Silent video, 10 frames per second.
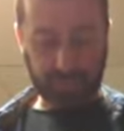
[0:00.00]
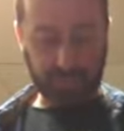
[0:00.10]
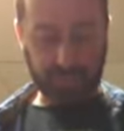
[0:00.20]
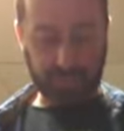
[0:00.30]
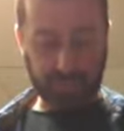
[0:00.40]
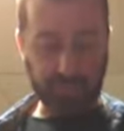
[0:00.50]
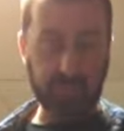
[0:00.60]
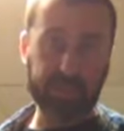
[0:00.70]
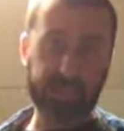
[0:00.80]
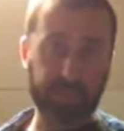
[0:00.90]
it is
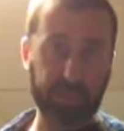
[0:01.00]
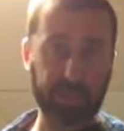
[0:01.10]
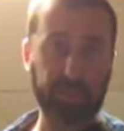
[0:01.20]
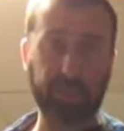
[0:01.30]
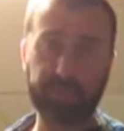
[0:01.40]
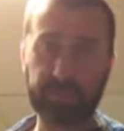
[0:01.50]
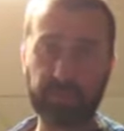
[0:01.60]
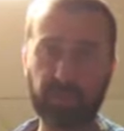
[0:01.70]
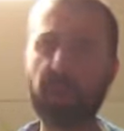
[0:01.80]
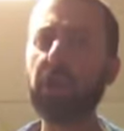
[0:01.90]
19.99
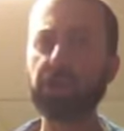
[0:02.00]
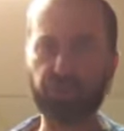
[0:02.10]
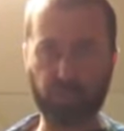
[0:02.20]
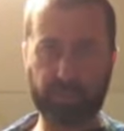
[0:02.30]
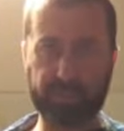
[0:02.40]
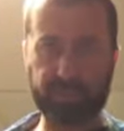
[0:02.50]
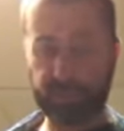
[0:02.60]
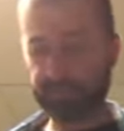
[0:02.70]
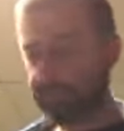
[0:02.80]
USD.